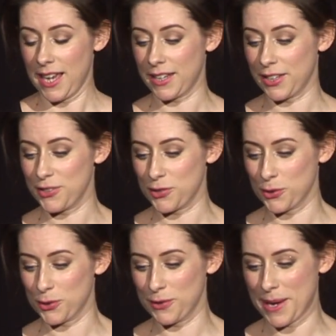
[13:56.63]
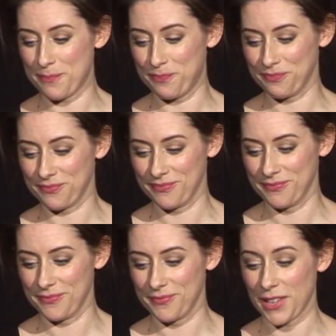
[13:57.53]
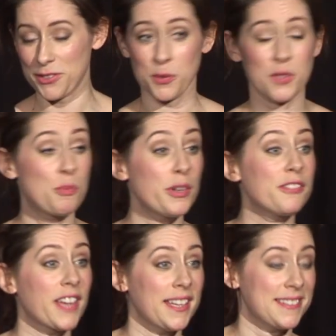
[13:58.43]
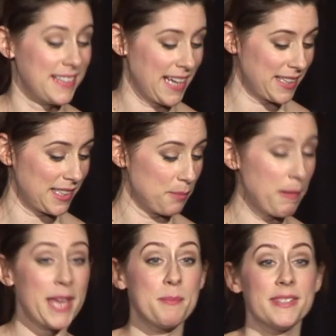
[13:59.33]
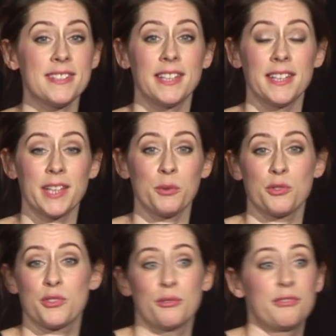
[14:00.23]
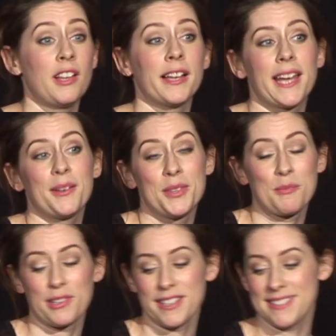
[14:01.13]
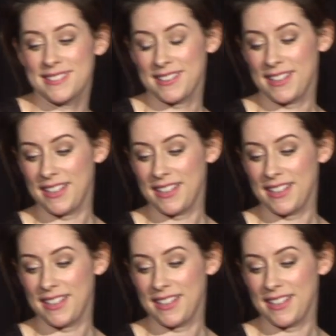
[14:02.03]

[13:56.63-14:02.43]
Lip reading: and I saw this briefcase and it had like papers in it and they were just sort of flying out in the breeze.